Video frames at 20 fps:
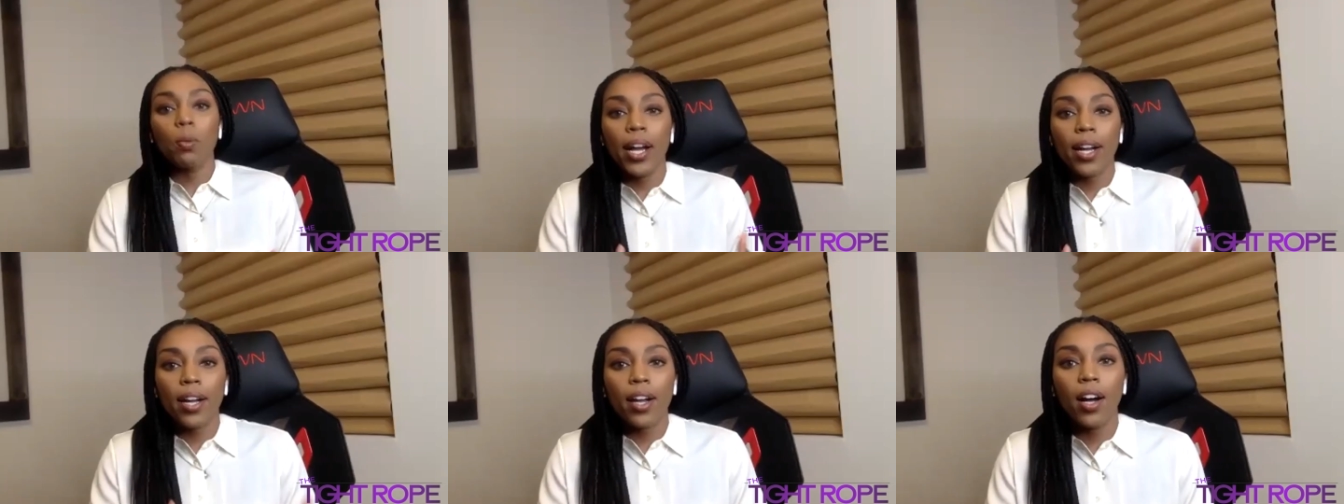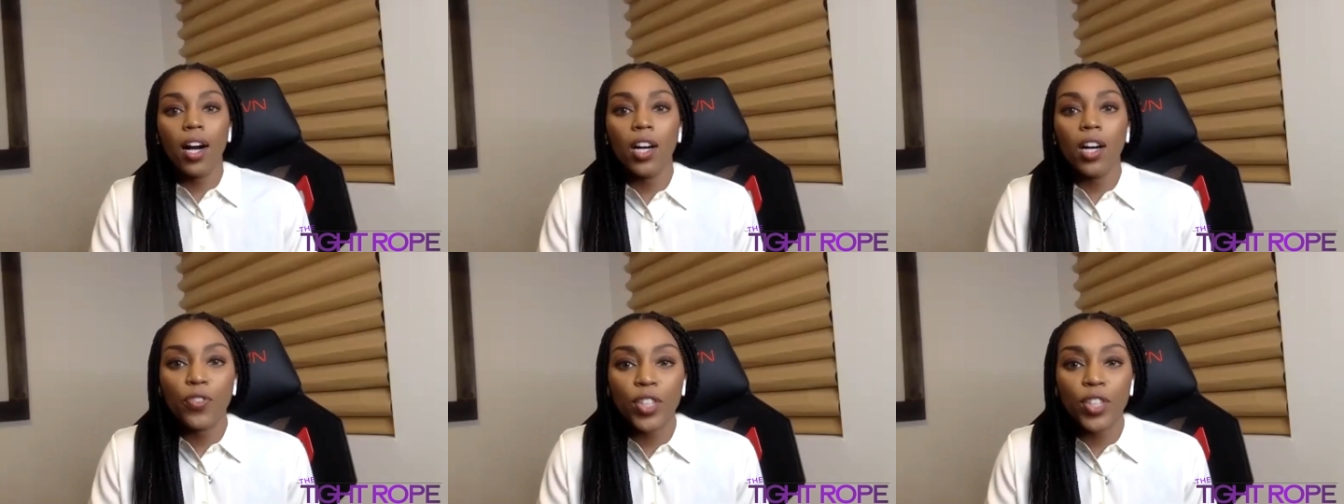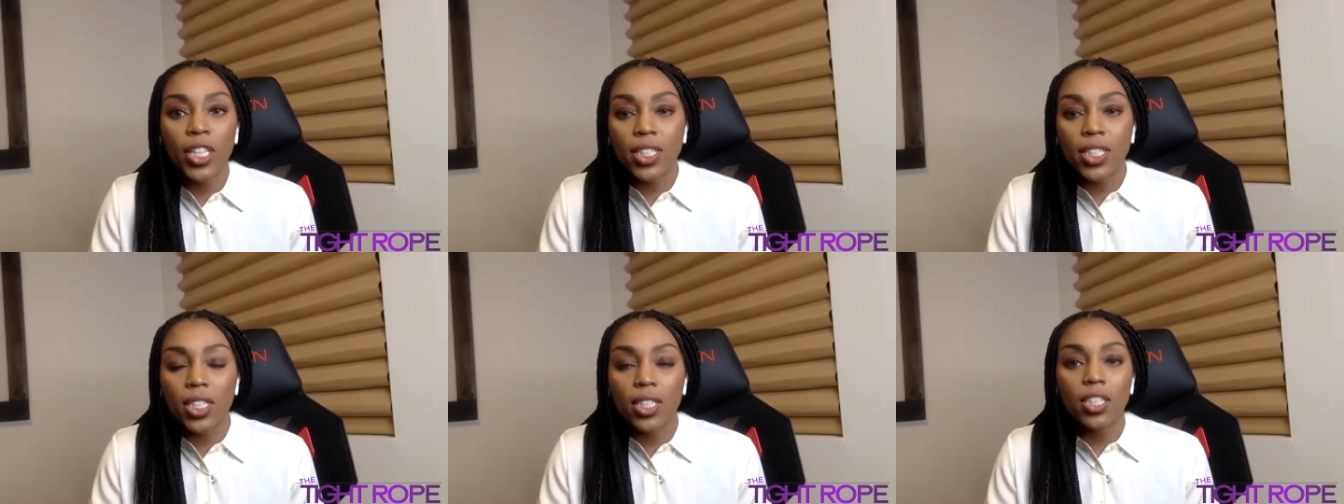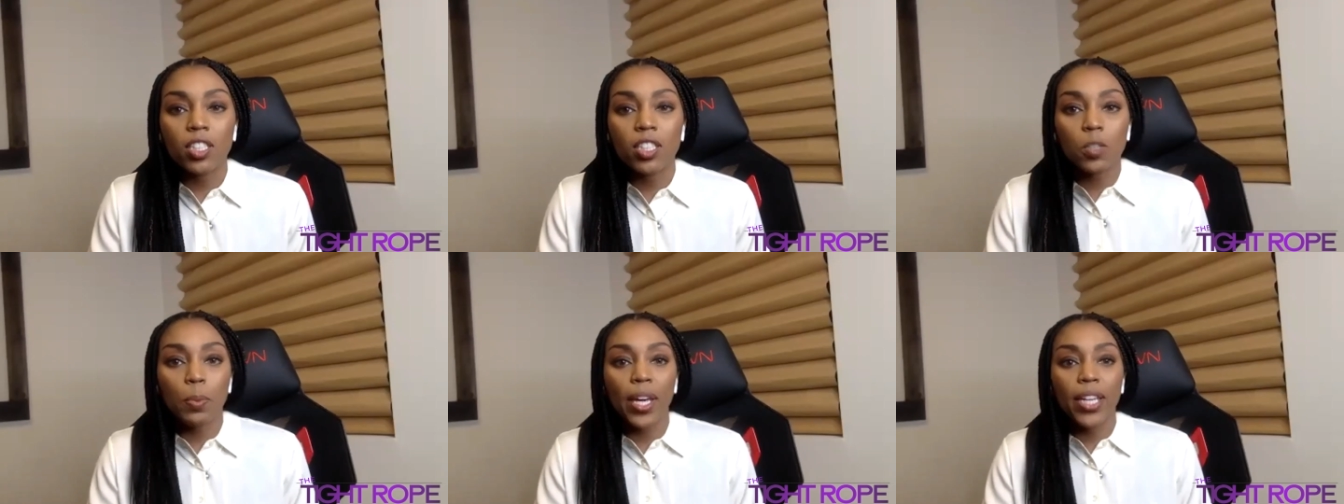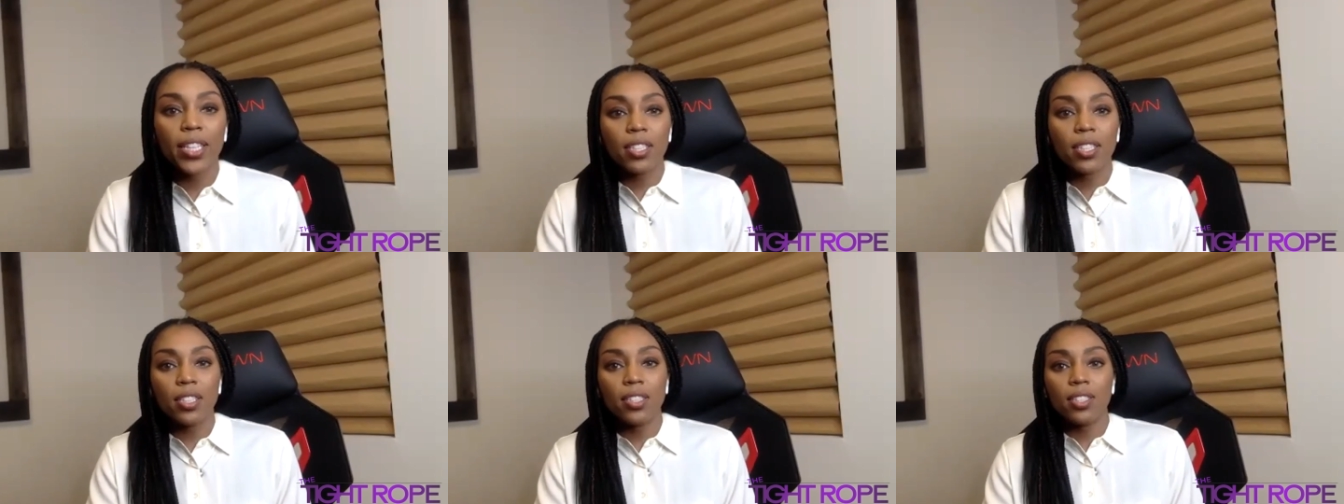my confidence in the
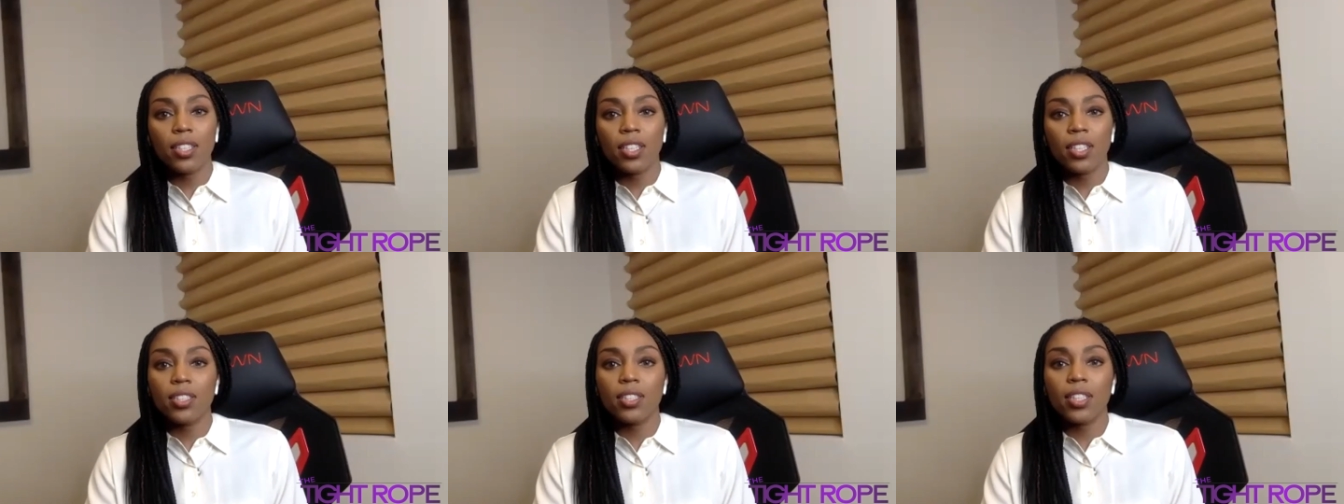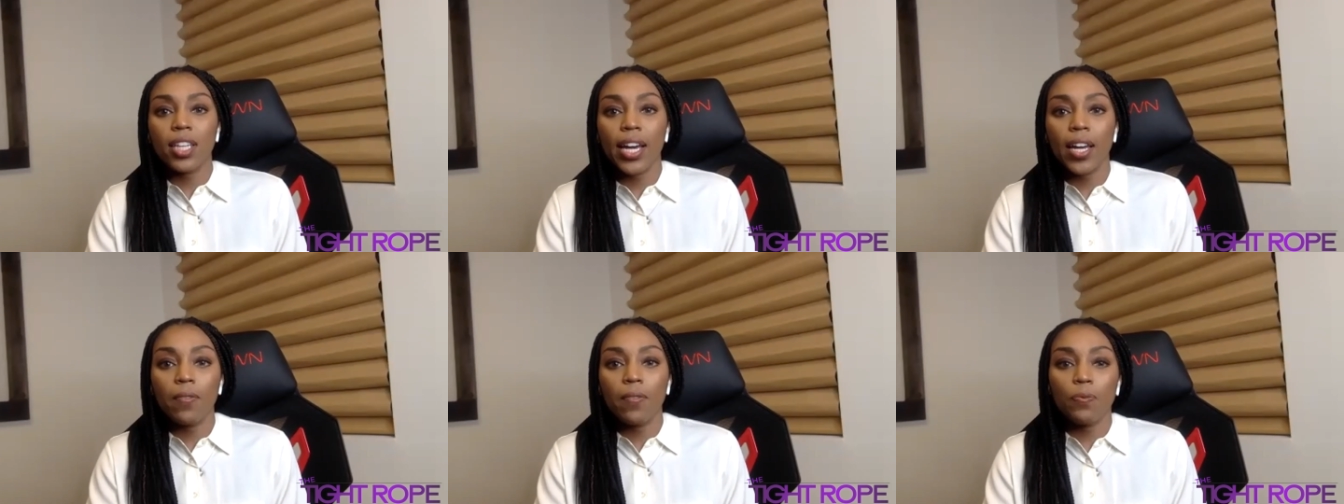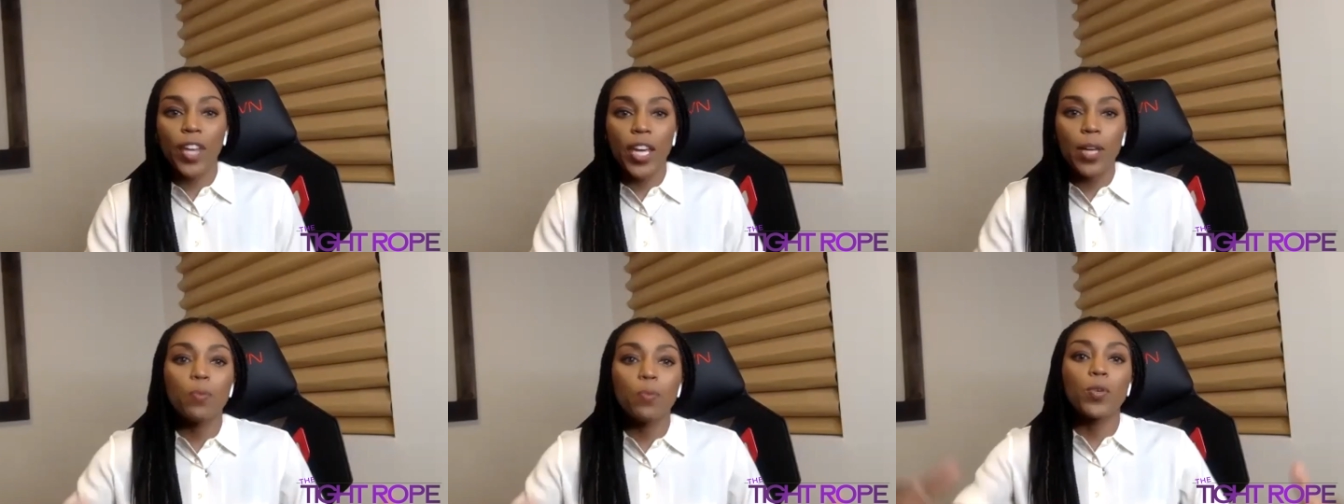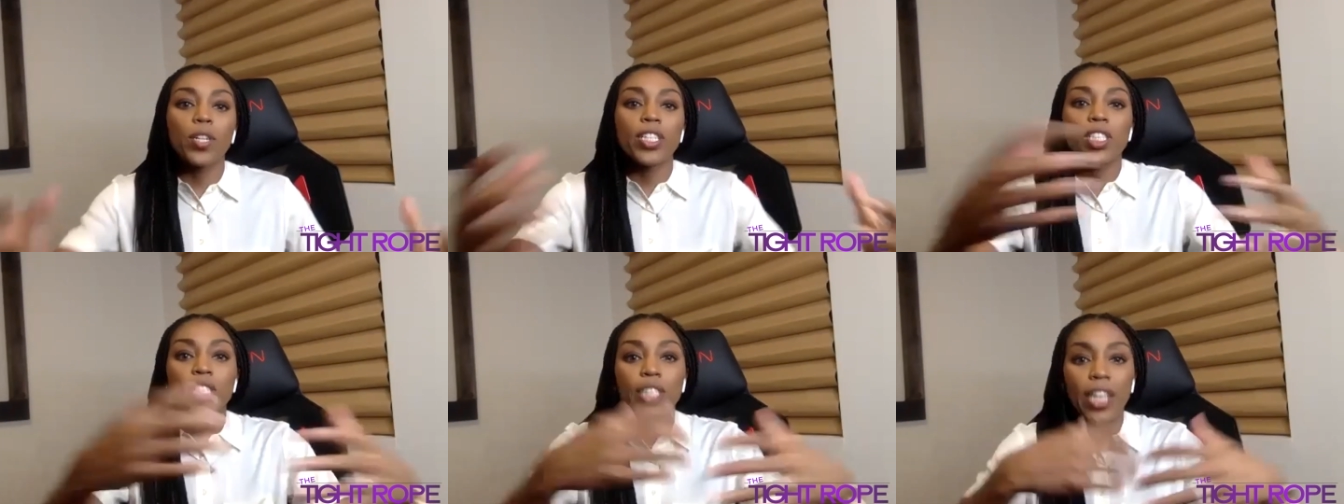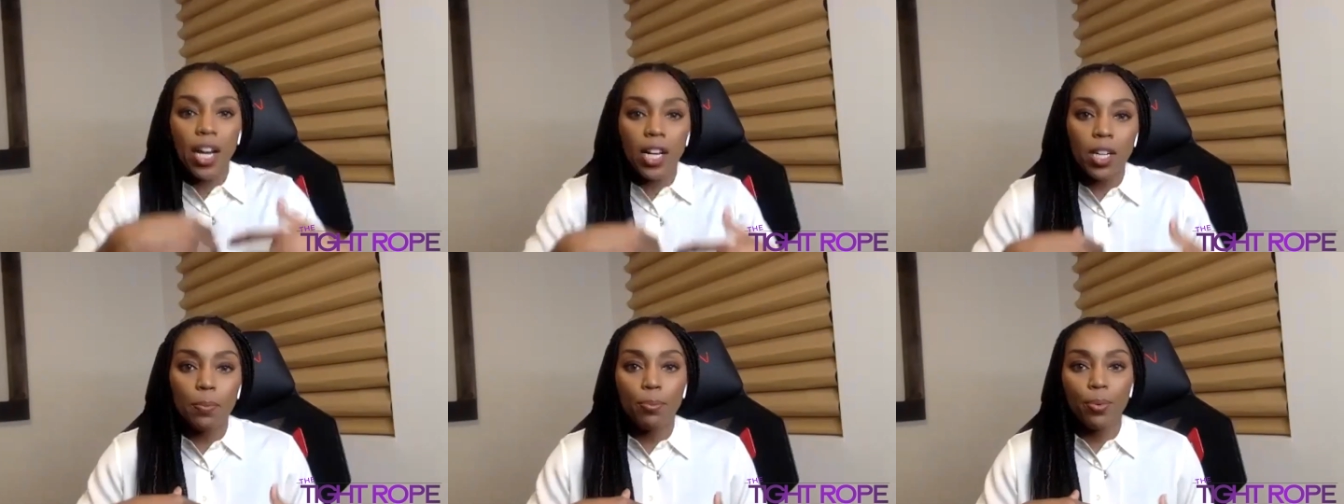space, in the sense that they reached
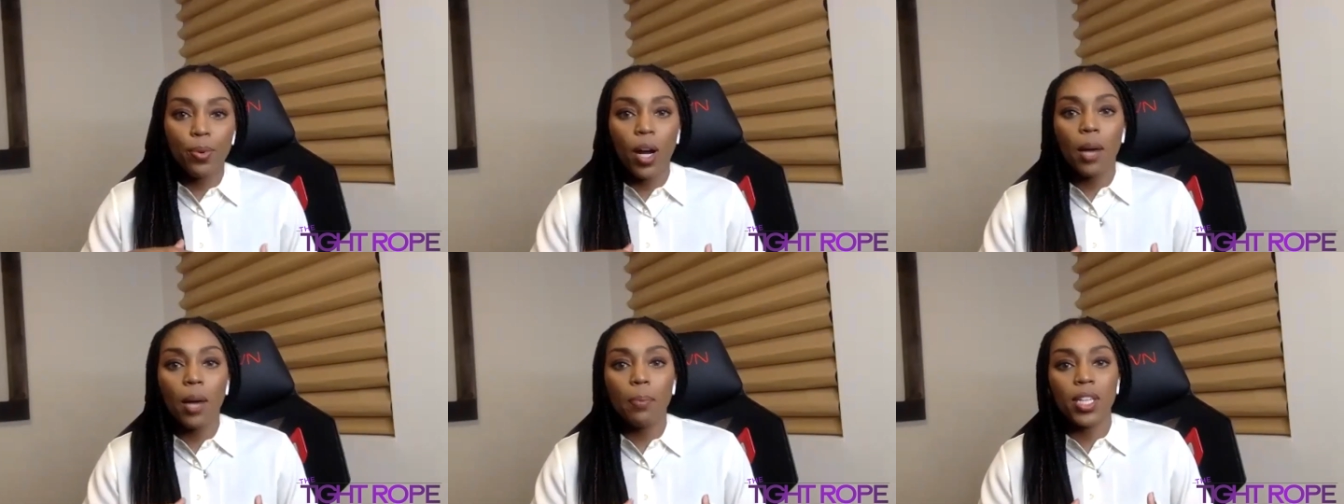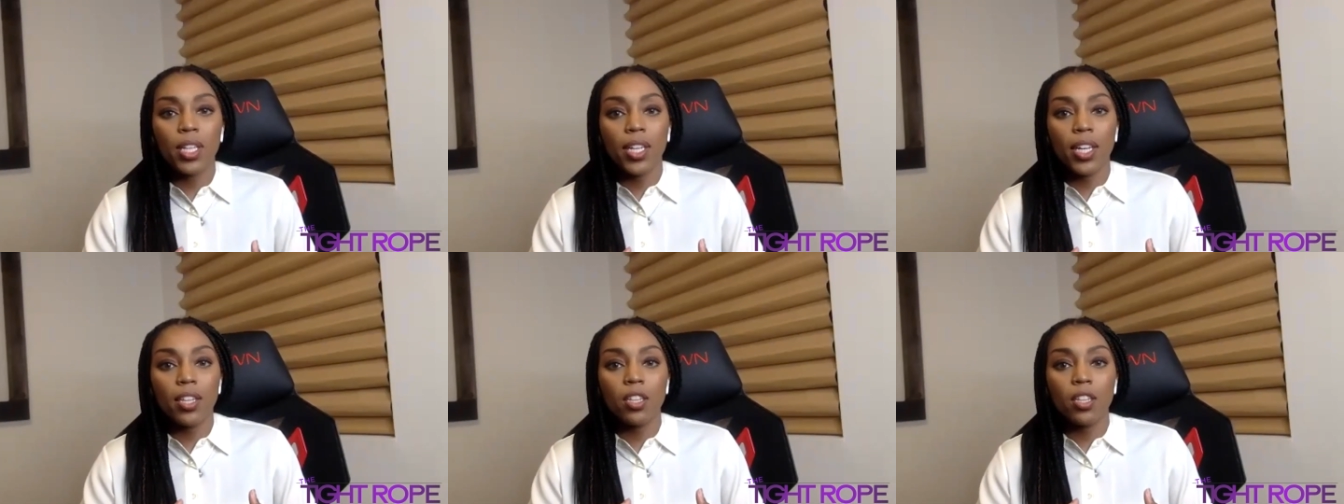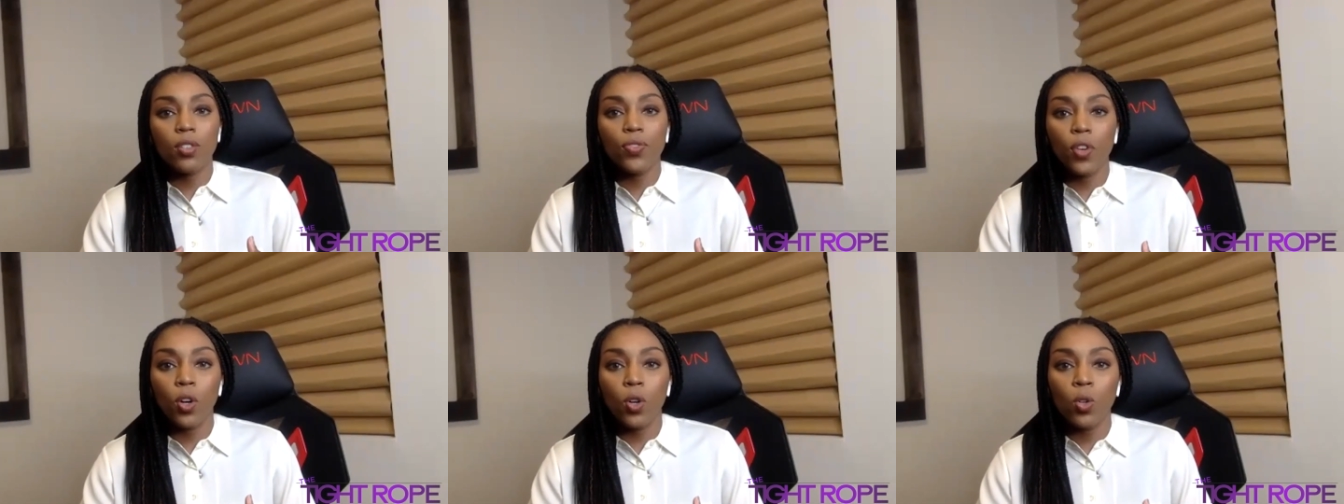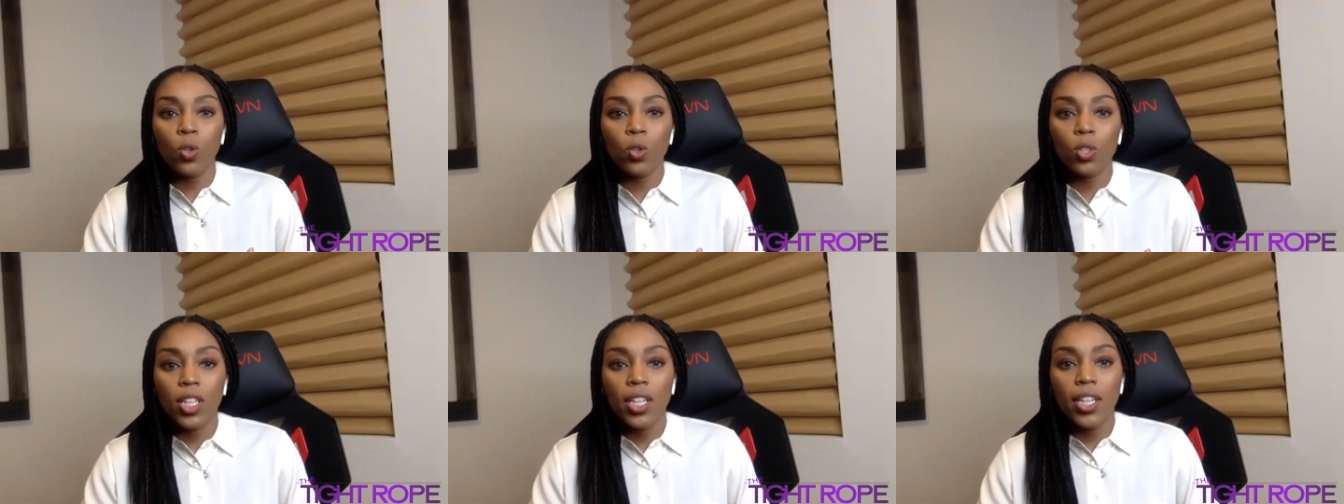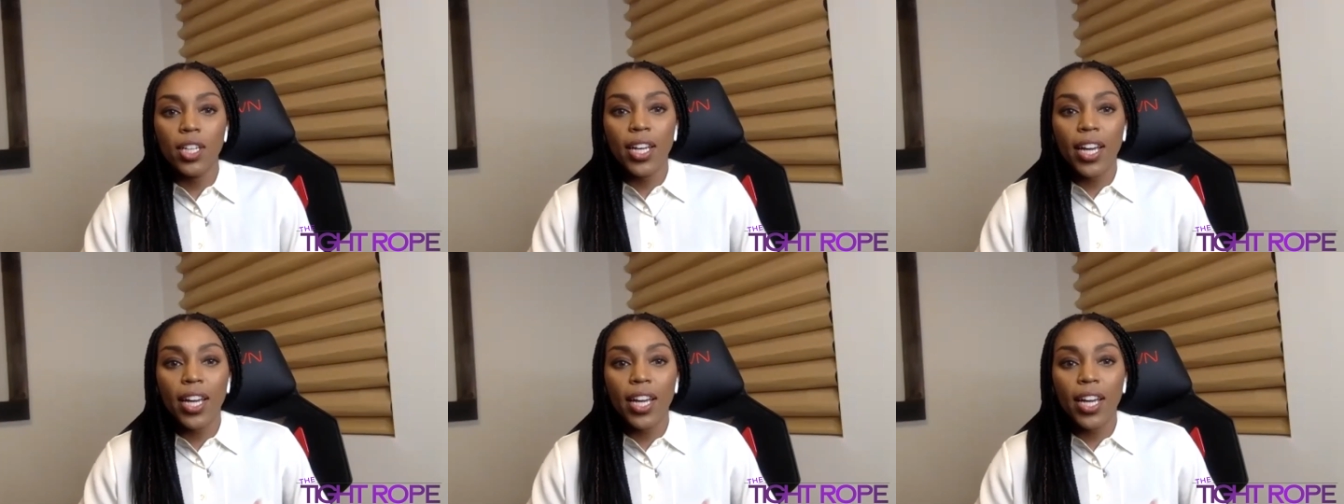out and brought me in the fold.